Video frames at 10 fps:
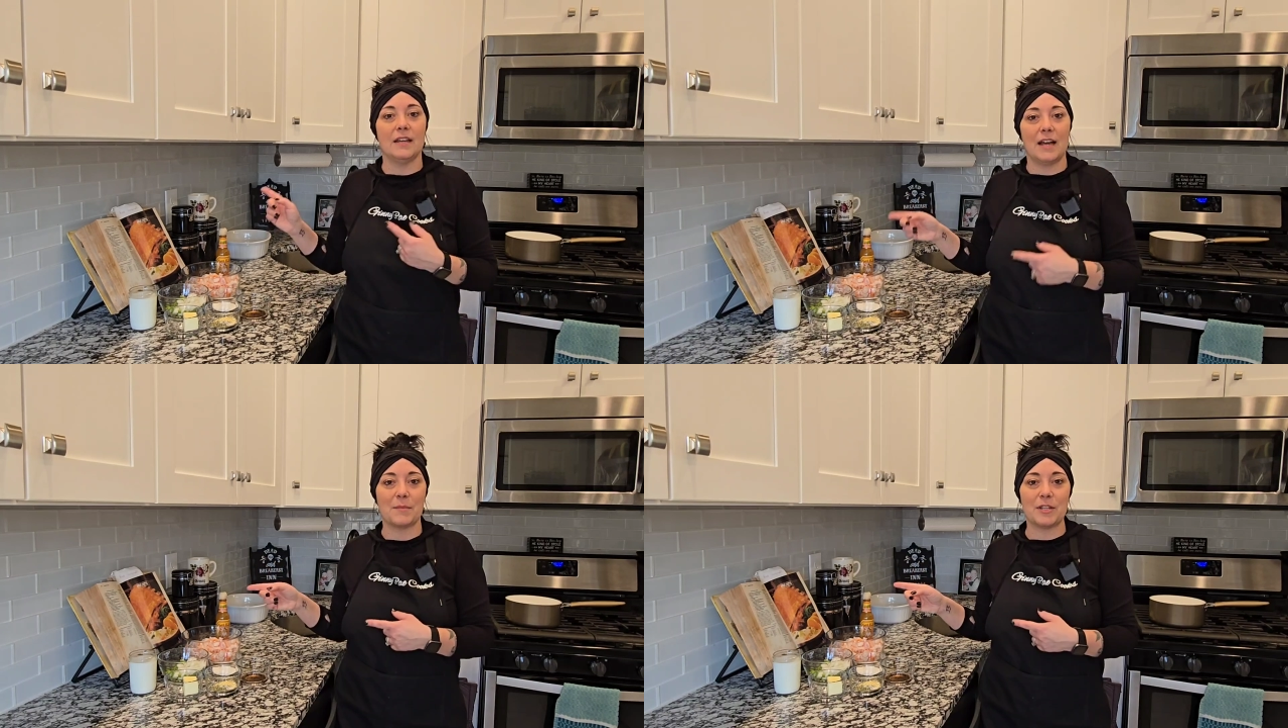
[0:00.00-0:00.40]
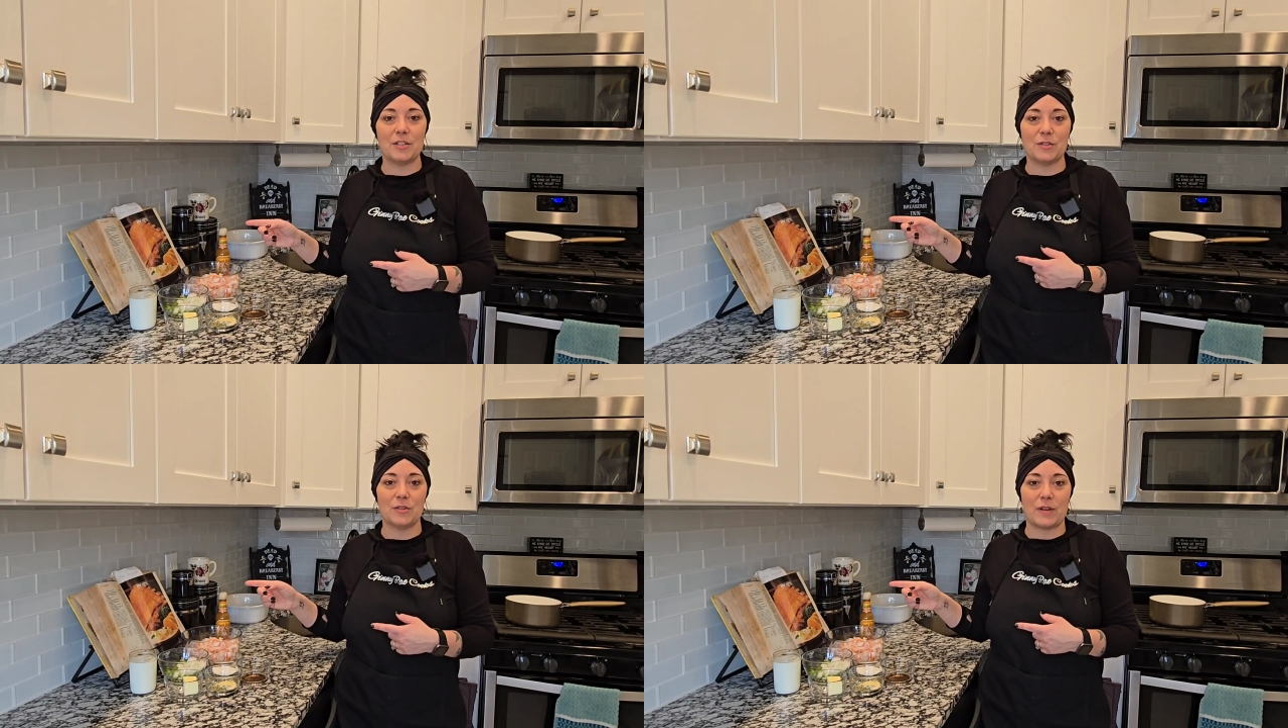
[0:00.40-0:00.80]
I'm
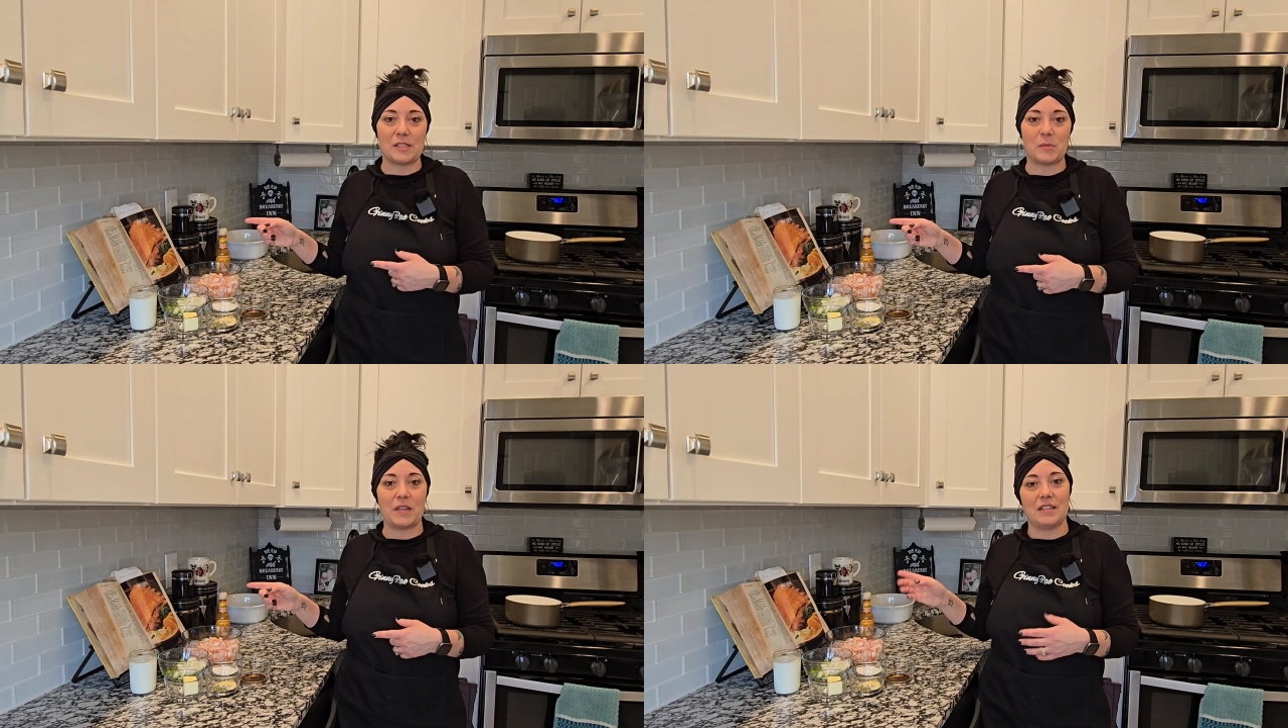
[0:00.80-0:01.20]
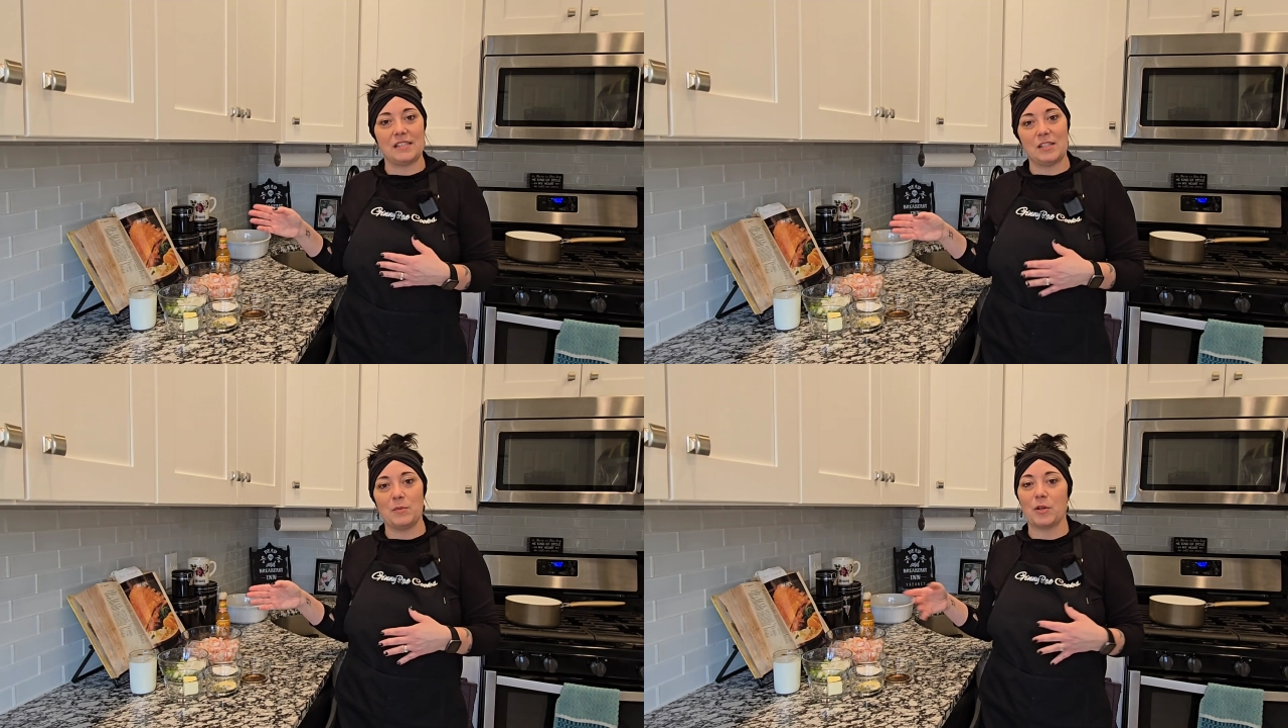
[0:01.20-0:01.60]
going to do the recipe that's
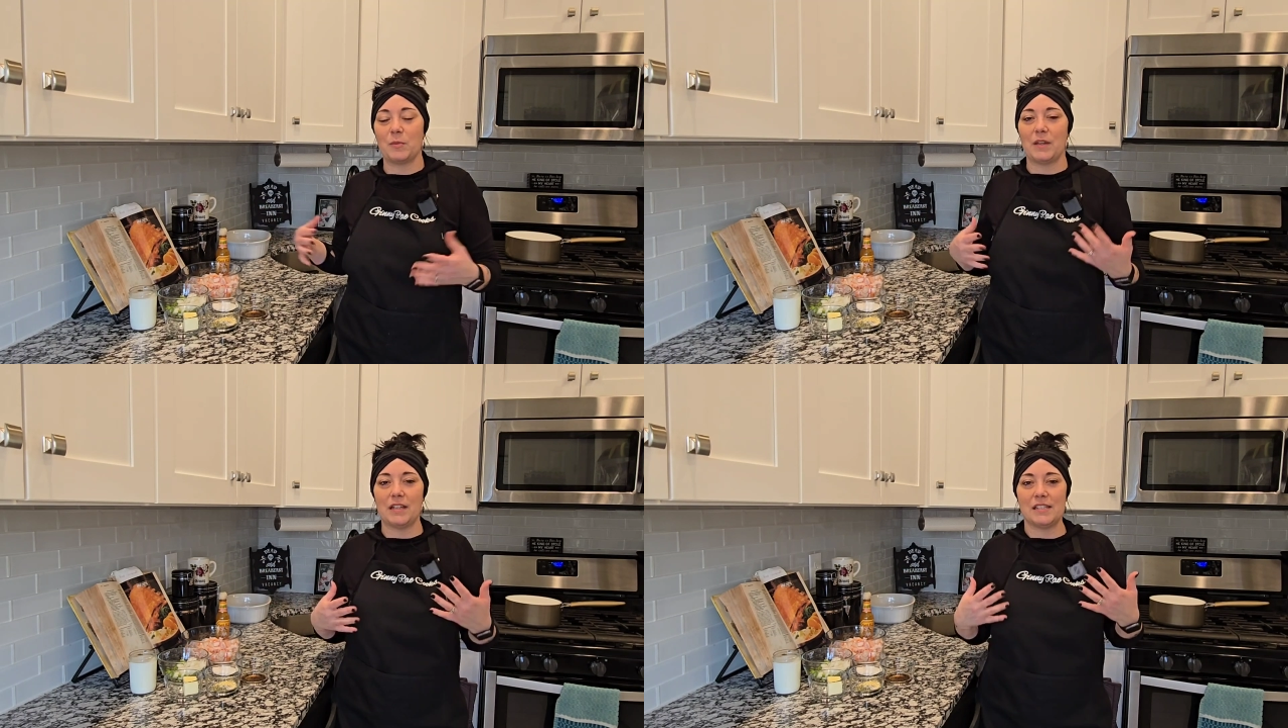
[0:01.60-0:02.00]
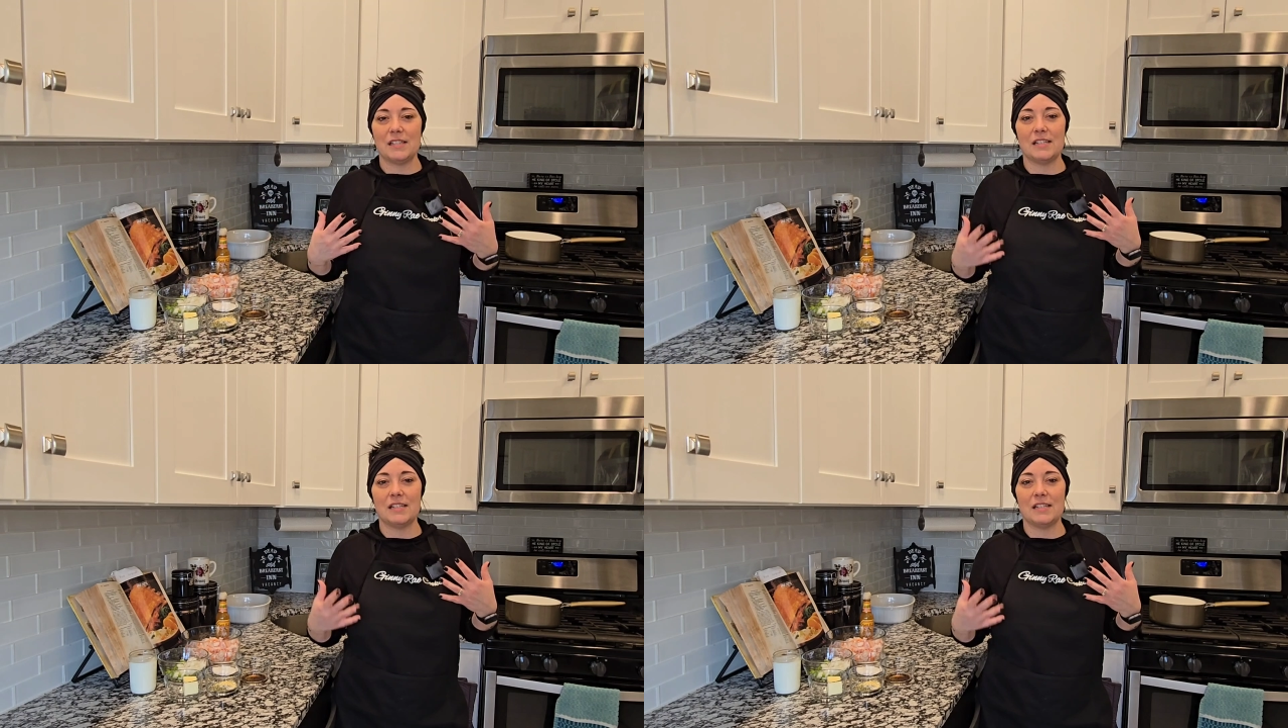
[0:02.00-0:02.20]
in the book because it